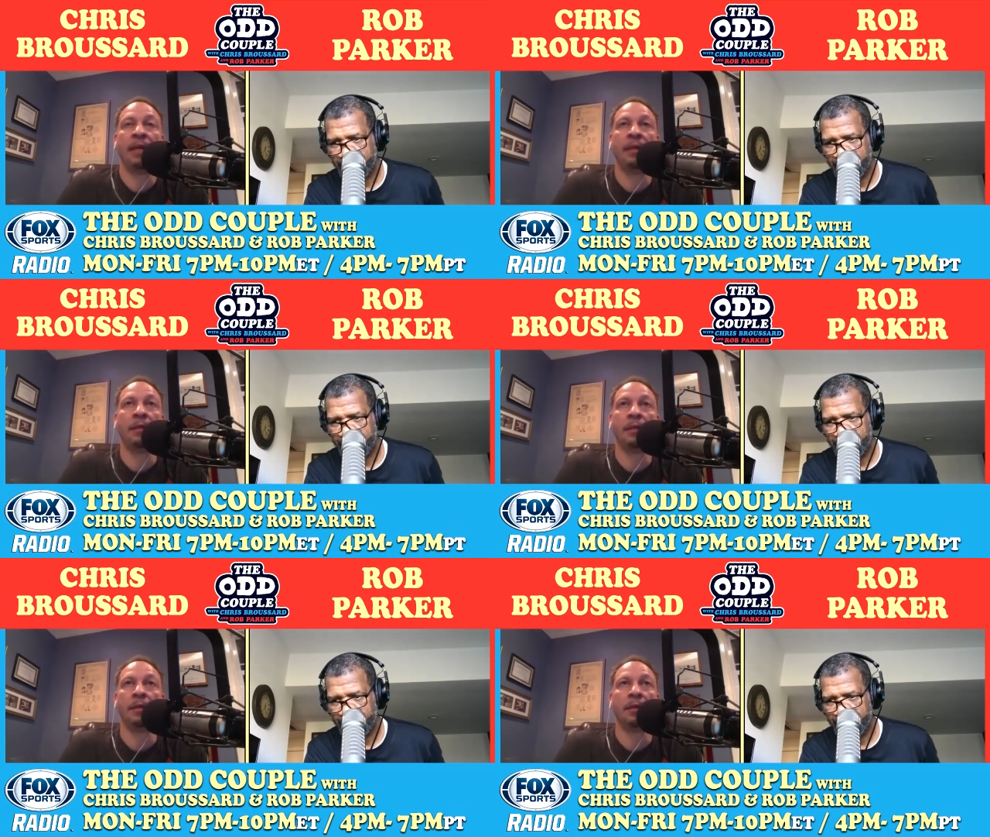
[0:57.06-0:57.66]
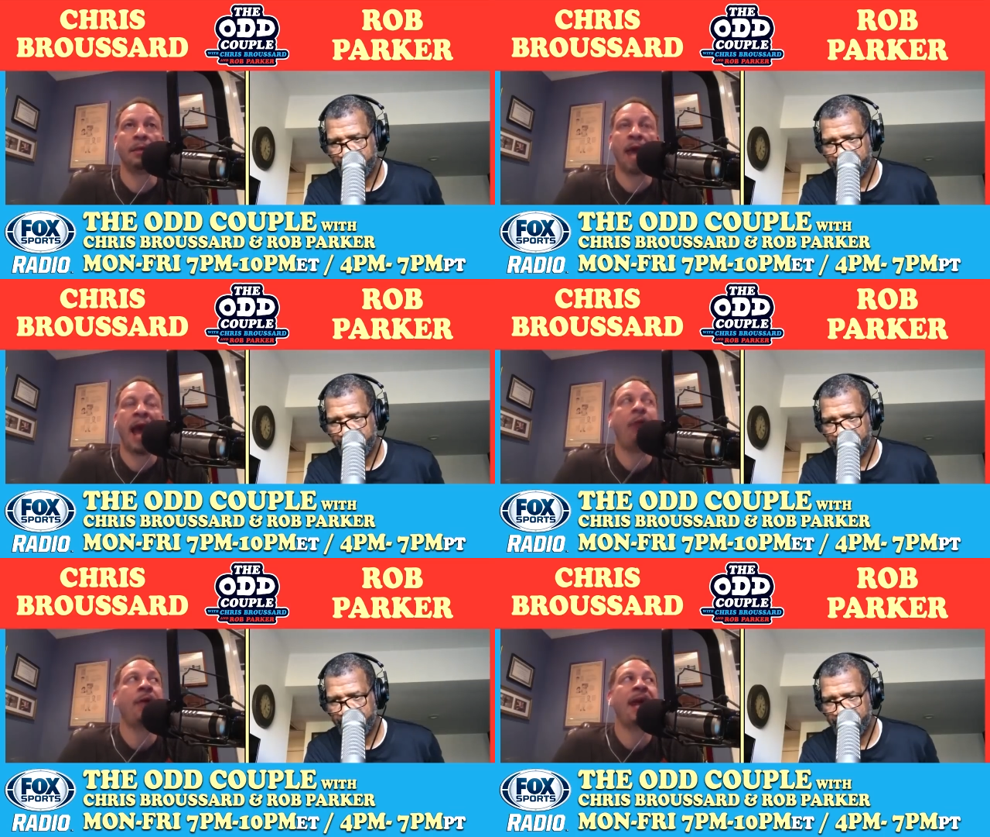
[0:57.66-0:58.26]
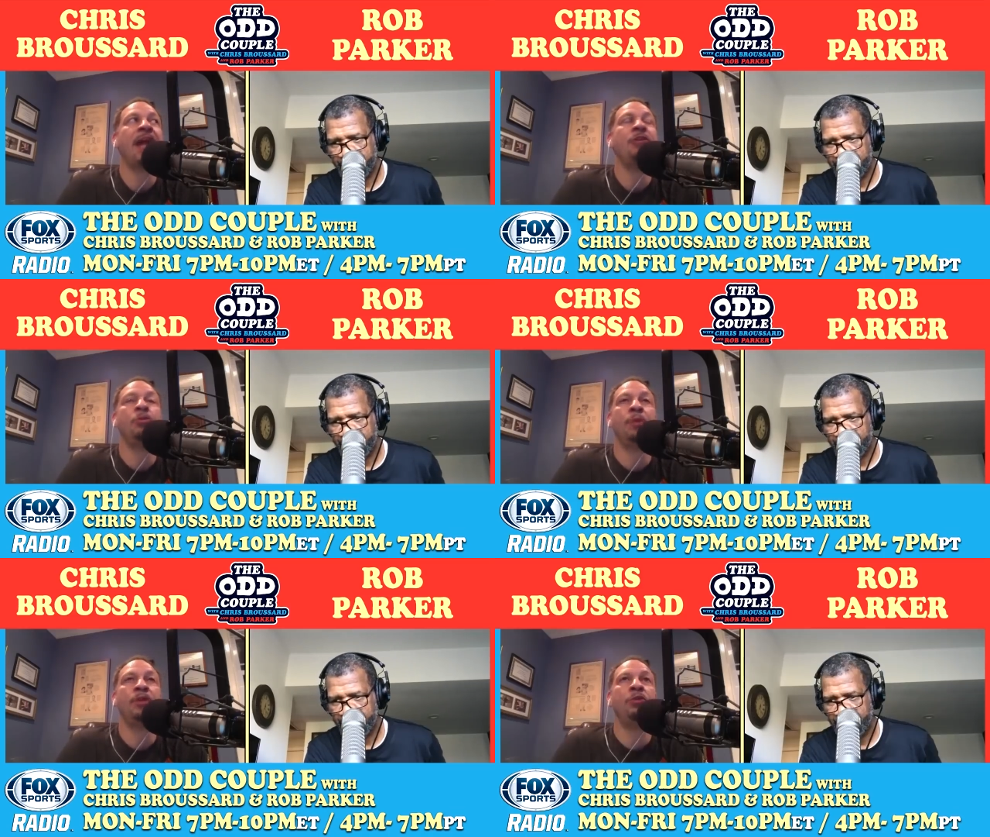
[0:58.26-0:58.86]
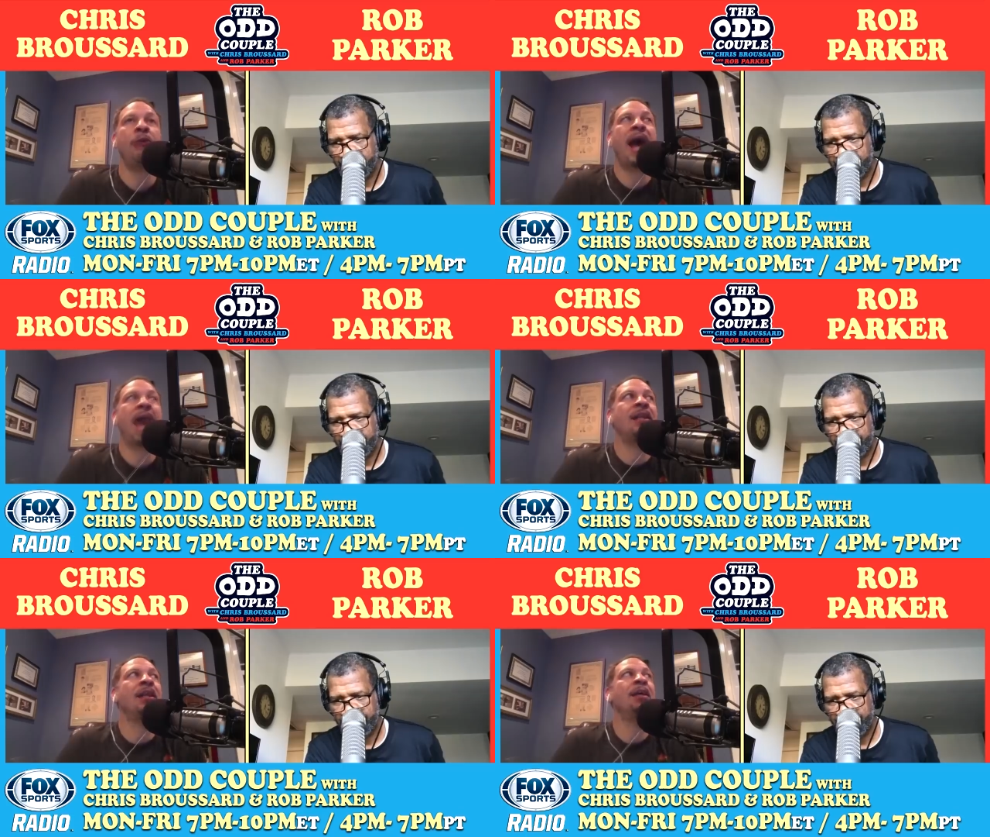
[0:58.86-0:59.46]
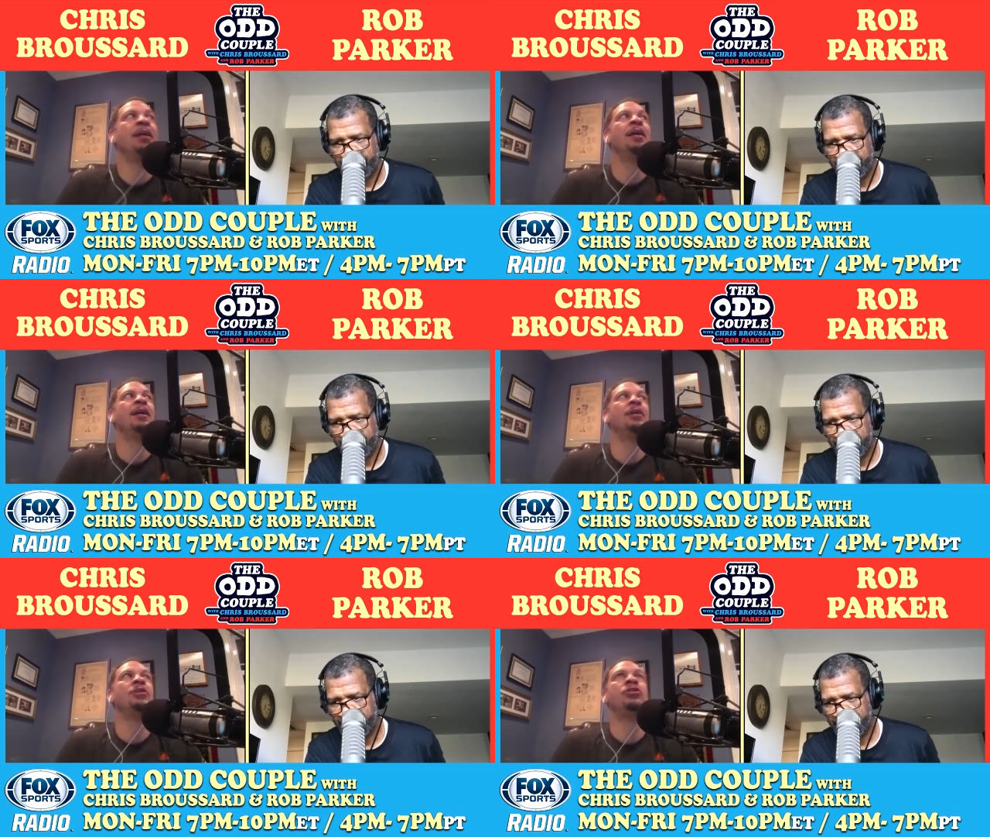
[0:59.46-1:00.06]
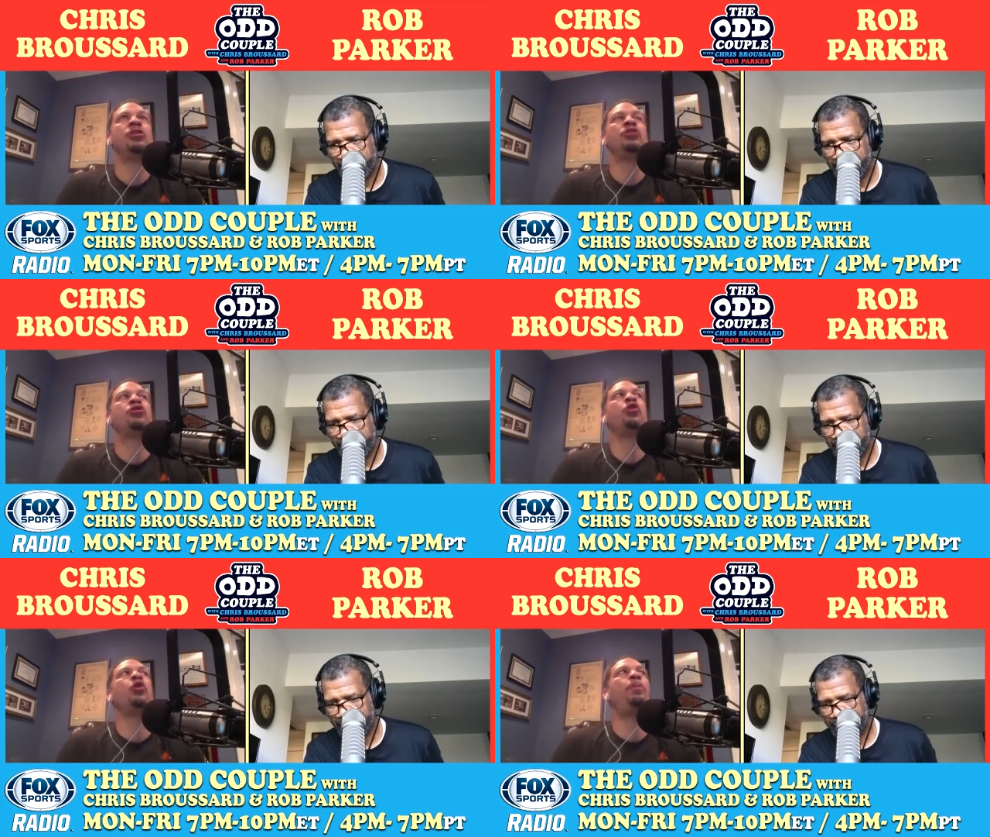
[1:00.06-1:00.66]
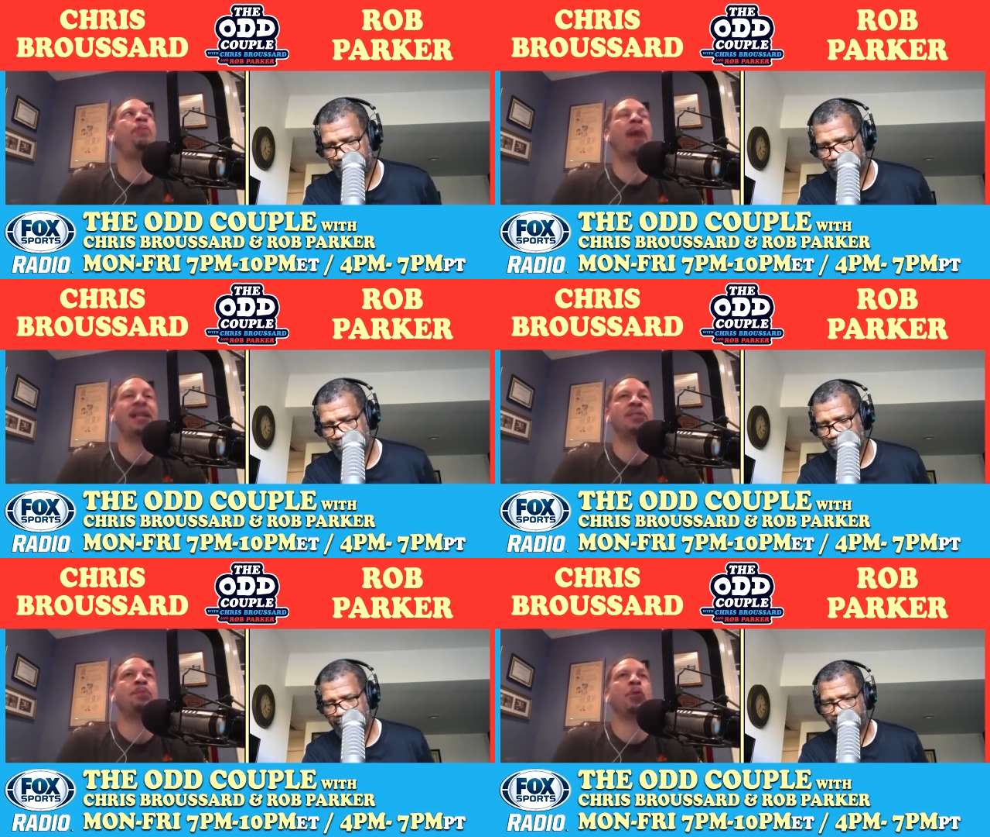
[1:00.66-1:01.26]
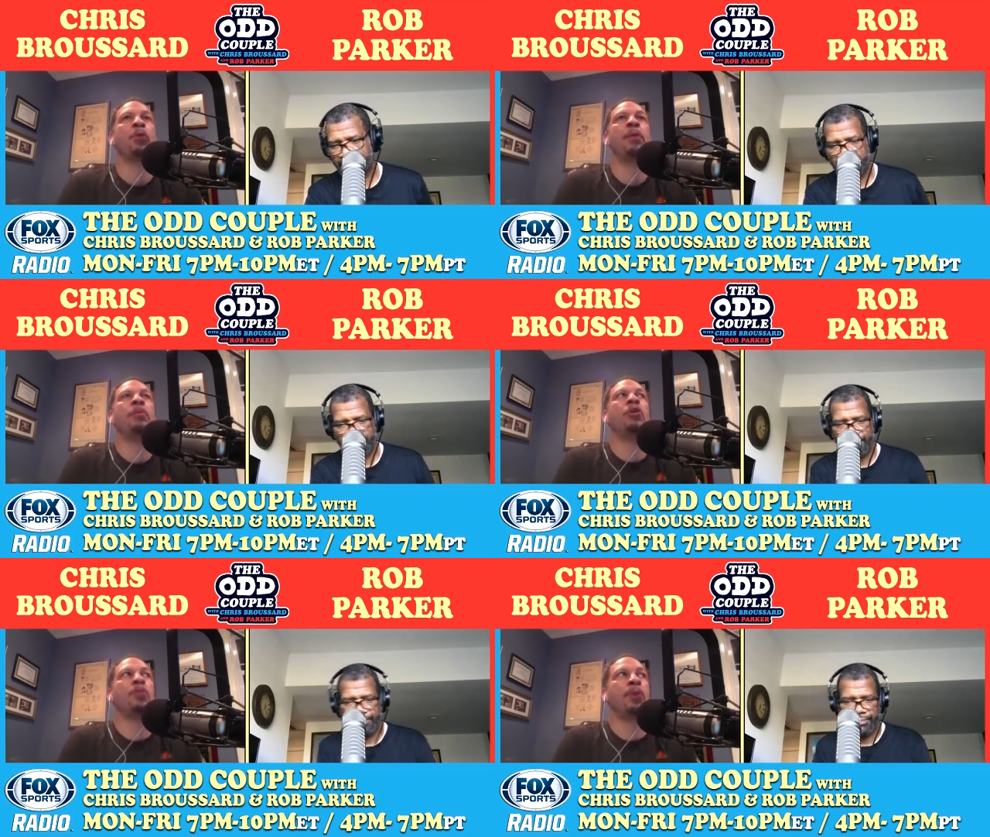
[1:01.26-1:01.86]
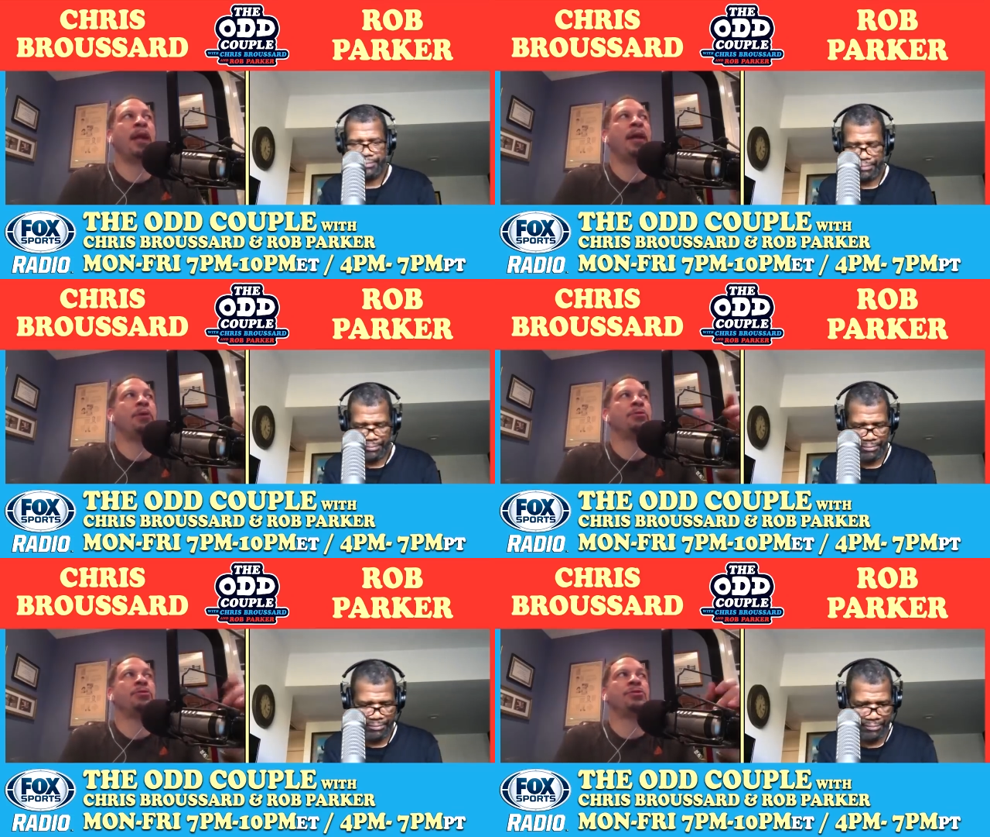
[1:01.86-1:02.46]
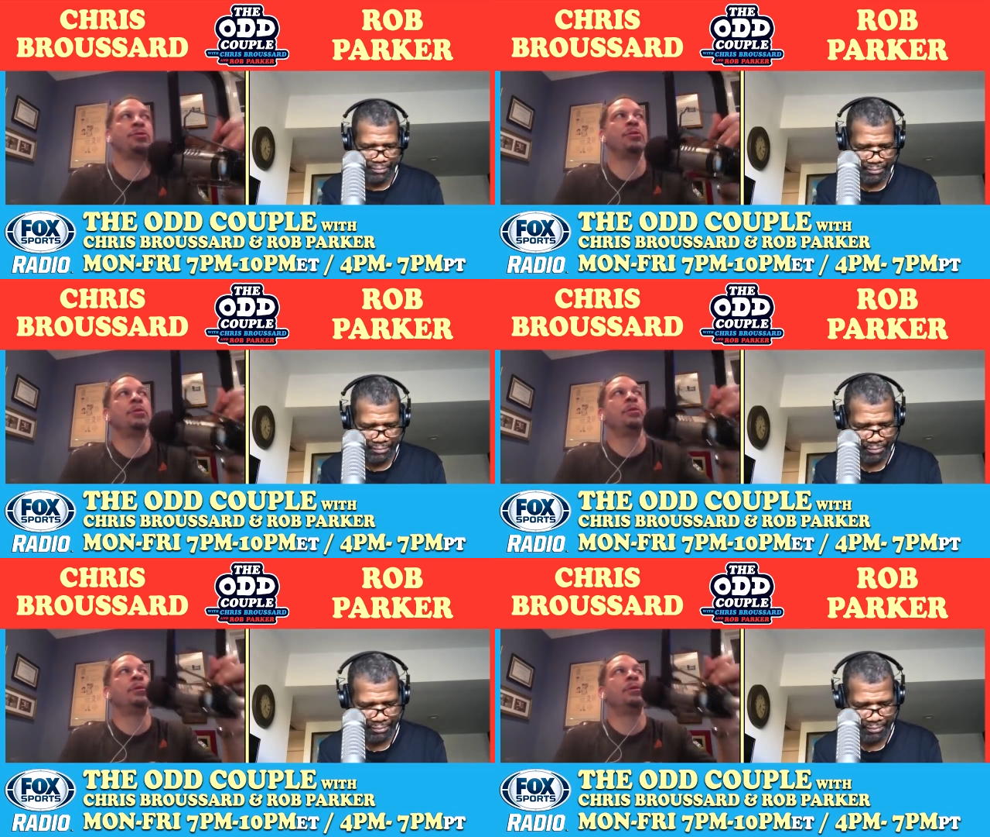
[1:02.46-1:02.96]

Speaker 1: mean, how can you when you got the two best perimeter players